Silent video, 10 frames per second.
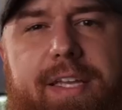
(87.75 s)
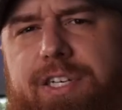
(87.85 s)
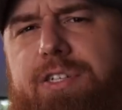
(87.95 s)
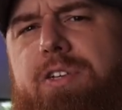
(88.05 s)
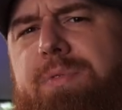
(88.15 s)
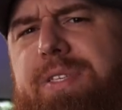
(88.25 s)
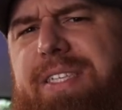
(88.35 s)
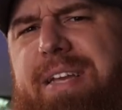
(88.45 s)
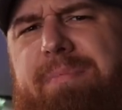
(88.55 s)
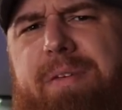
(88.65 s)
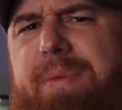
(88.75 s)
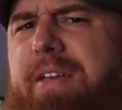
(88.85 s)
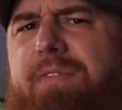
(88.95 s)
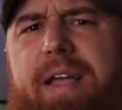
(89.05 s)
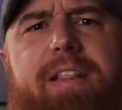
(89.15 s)
They just don't seem to
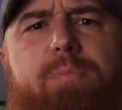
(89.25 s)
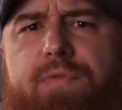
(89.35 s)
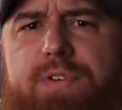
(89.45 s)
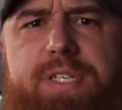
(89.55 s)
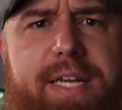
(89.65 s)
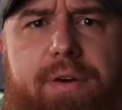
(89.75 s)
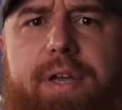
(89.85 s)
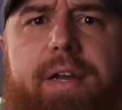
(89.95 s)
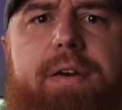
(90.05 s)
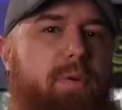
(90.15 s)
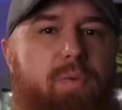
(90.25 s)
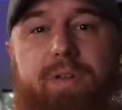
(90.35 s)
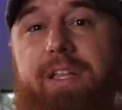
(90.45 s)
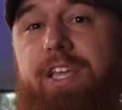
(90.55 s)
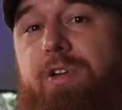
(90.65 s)
be available for sale there. But
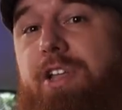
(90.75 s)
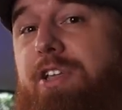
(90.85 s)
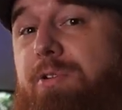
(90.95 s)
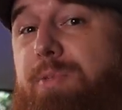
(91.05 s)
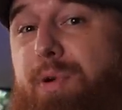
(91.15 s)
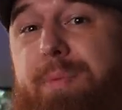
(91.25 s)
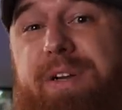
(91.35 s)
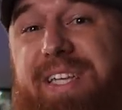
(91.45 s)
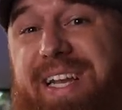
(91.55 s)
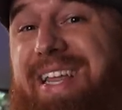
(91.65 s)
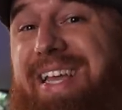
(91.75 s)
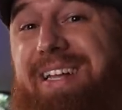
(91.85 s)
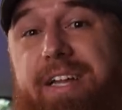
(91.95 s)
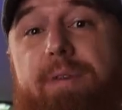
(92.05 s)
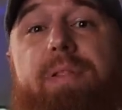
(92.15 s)
really, you can use pretty much any
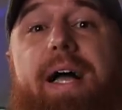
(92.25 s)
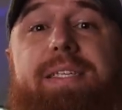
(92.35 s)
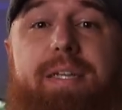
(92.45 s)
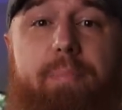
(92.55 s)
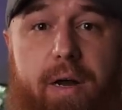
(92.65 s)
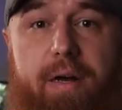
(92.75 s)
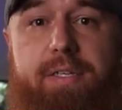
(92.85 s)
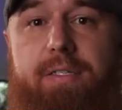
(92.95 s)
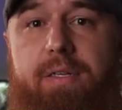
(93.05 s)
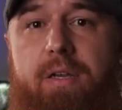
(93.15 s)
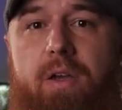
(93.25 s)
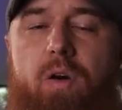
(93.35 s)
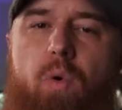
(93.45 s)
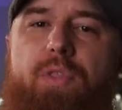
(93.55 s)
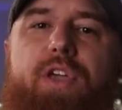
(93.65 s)
clear plastic box.
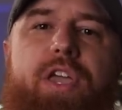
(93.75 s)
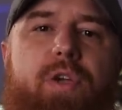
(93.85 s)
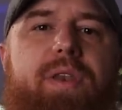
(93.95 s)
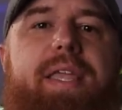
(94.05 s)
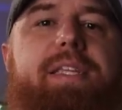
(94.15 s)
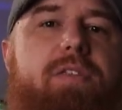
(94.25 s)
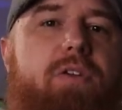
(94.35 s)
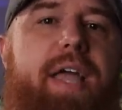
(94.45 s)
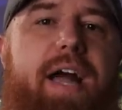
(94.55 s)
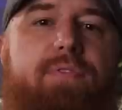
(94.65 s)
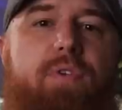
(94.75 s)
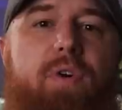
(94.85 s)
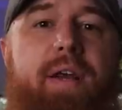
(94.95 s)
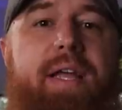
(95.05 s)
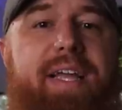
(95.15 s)
One thing you need to look out
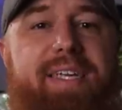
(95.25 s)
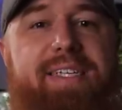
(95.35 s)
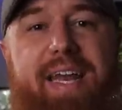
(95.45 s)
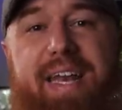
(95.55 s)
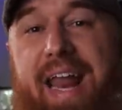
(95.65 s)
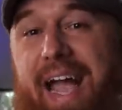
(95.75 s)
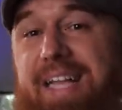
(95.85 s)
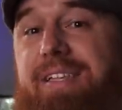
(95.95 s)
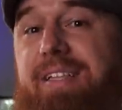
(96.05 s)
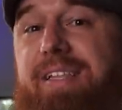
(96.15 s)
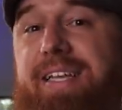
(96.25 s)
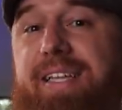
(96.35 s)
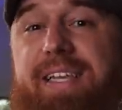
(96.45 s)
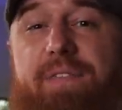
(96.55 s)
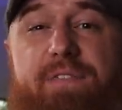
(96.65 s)
for is that it has a
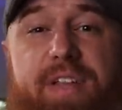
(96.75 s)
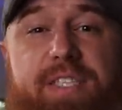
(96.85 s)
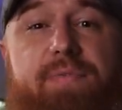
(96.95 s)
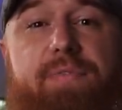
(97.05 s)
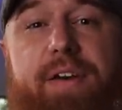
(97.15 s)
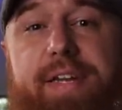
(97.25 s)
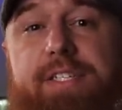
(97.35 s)
lid that fits very